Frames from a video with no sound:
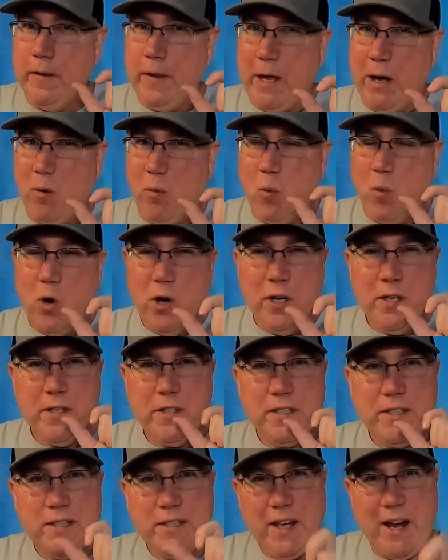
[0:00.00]
that
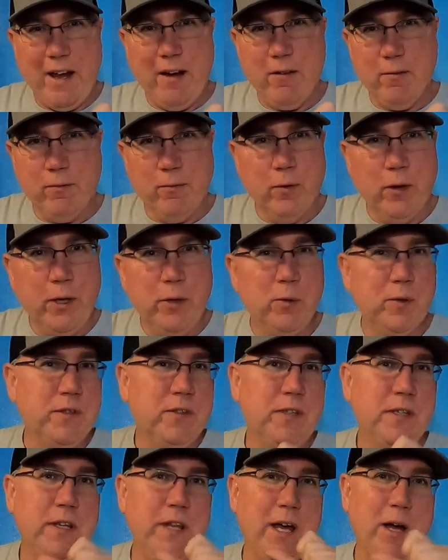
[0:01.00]
one sound
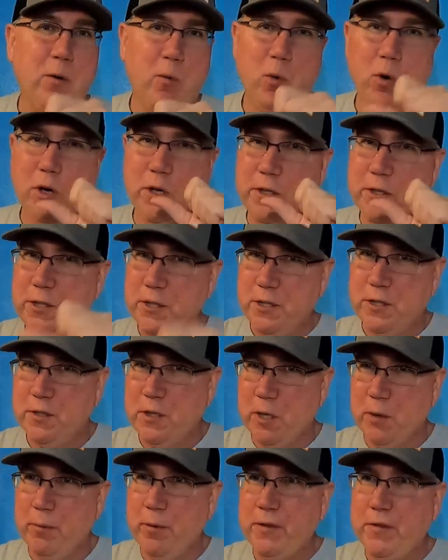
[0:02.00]
frequency, that one
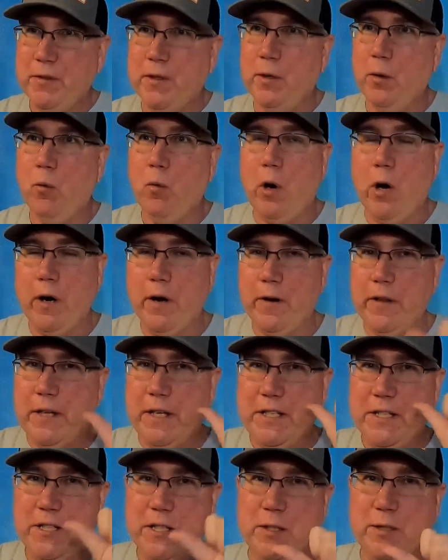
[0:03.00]
disturbance in the water
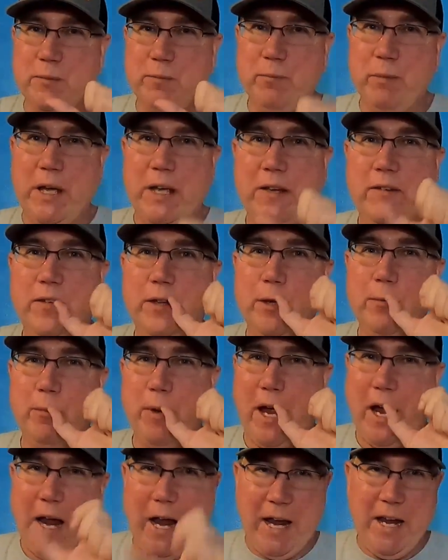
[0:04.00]
that just makes
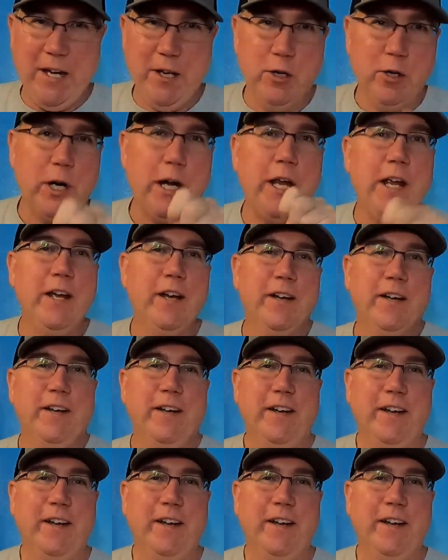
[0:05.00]
them angry,